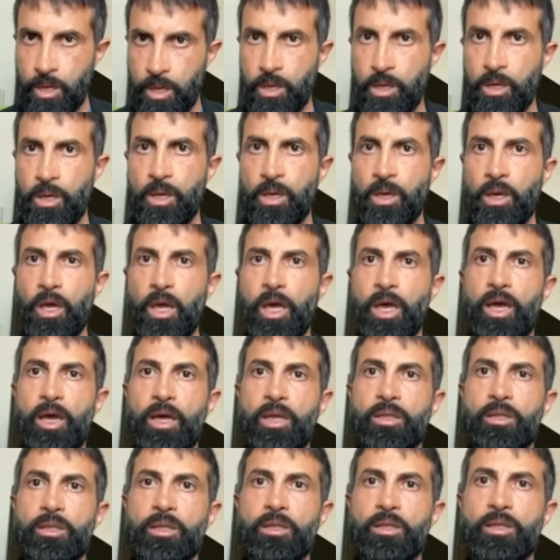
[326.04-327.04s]

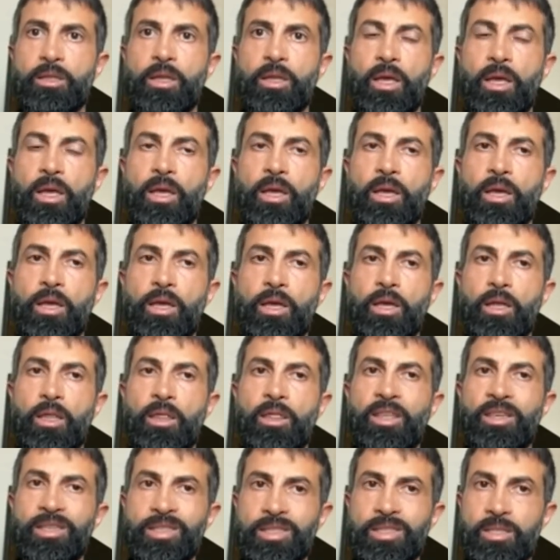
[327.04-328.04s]
And
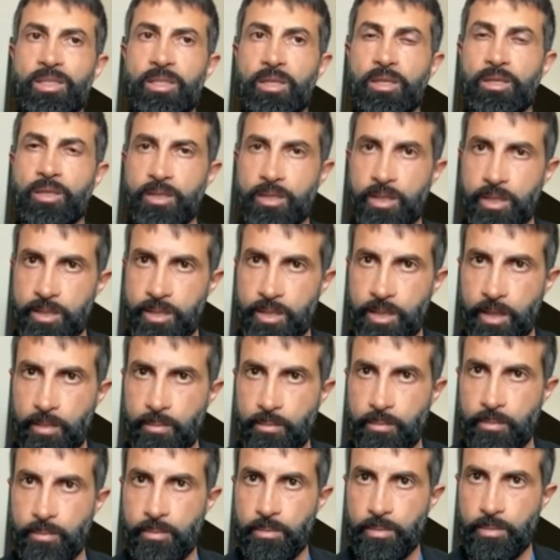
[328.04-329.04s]
this system
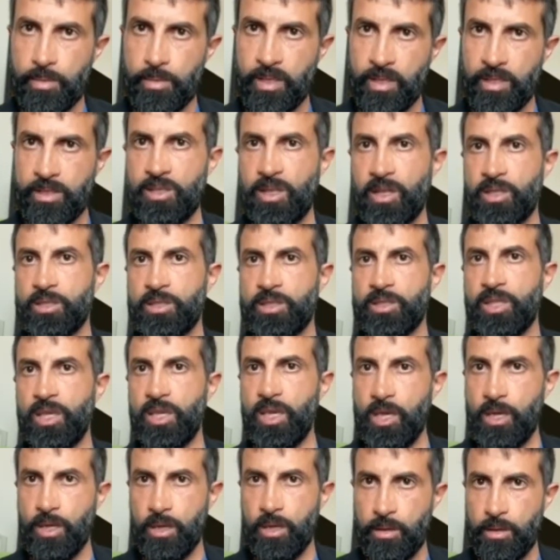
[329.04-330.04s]
does not
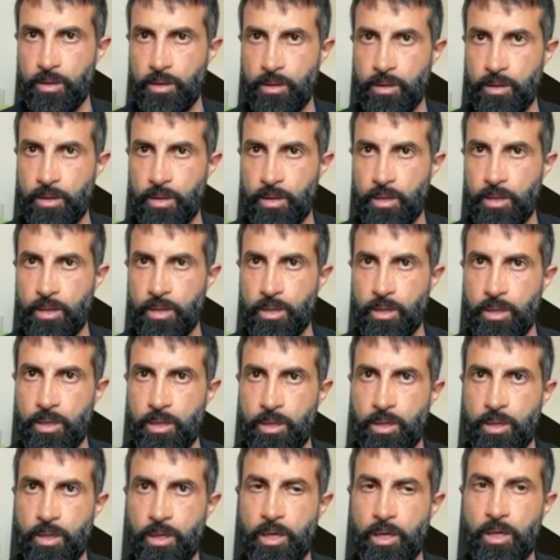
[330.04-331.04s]
see
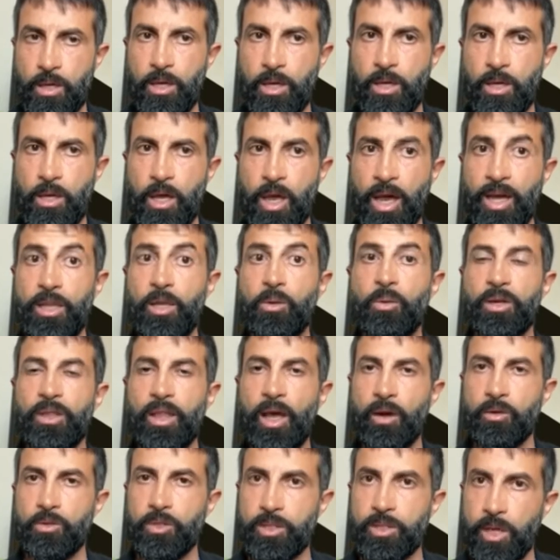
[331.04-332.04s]
anyone
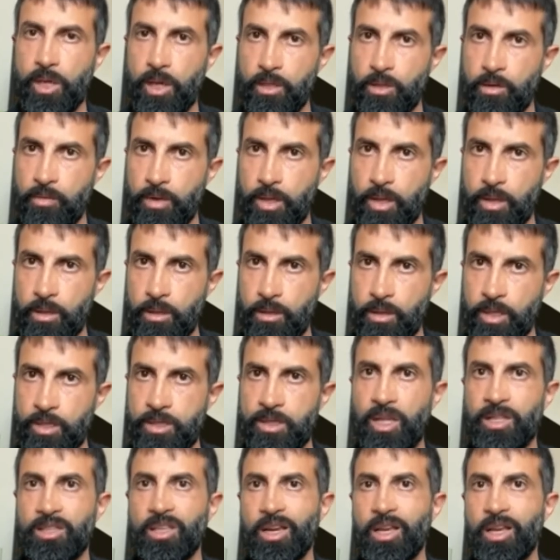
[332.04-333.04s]
outside of it, does not
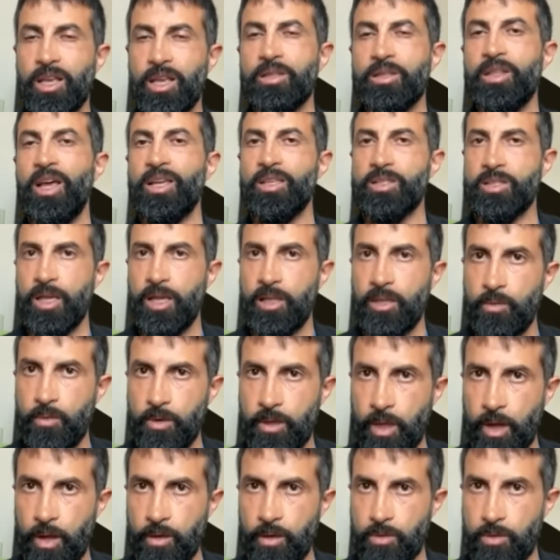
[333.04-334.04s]
recognize anyone
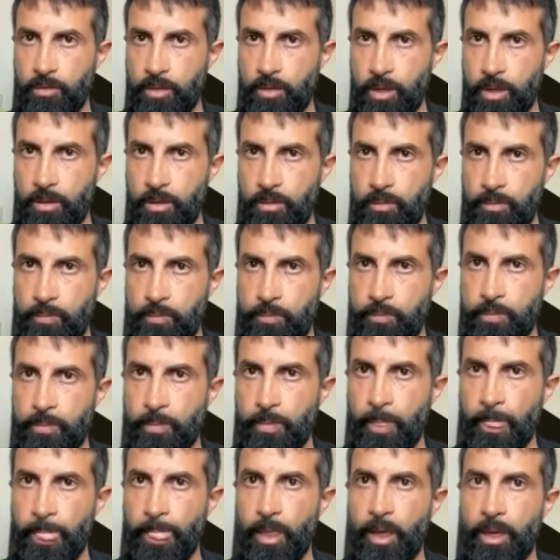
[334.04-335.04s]
out of it.
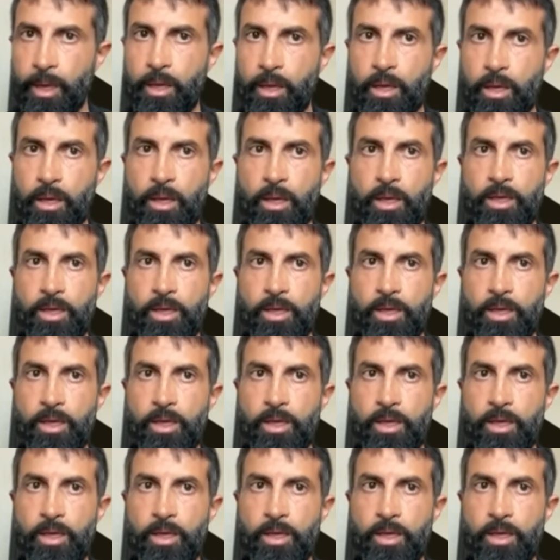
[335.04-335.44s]
It's a